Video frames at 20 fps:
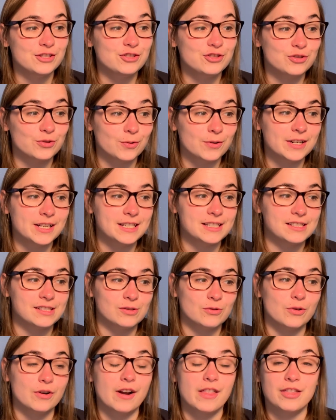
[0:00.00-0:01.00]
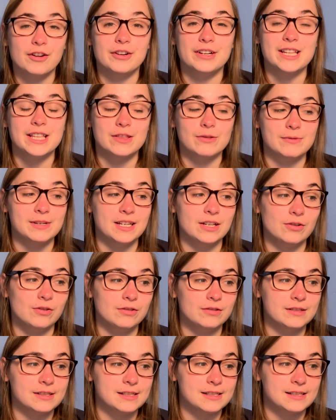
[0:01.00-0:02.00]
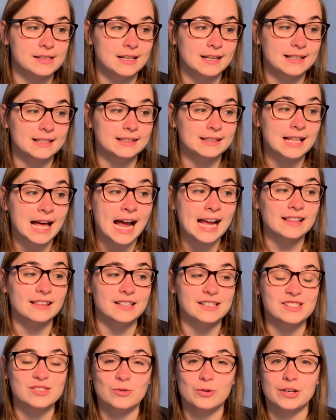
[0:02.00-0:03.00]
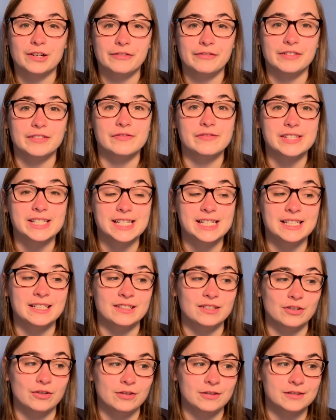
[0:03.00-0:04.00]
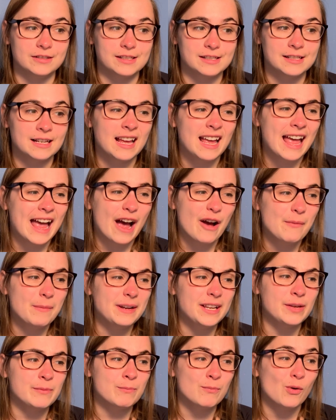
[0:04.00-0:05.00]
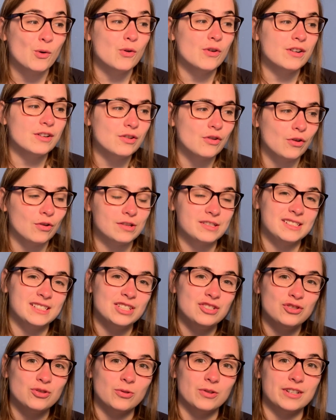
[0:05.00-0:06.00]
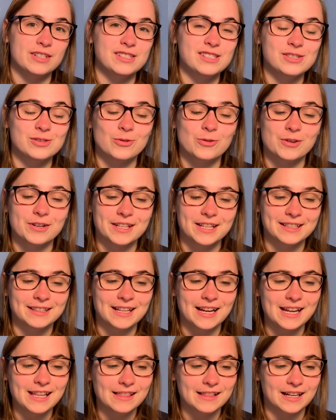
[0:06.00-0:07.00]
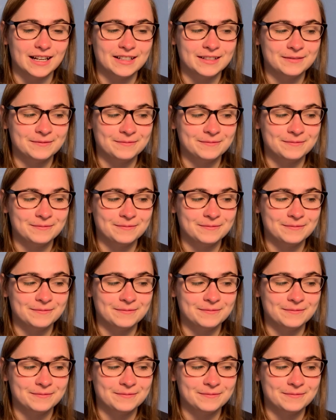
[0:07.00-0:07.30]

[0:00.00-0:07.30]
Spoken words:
Jordan scored 33 goals. Lila scored 15 goals. How many more goals did Jordan score than Lila?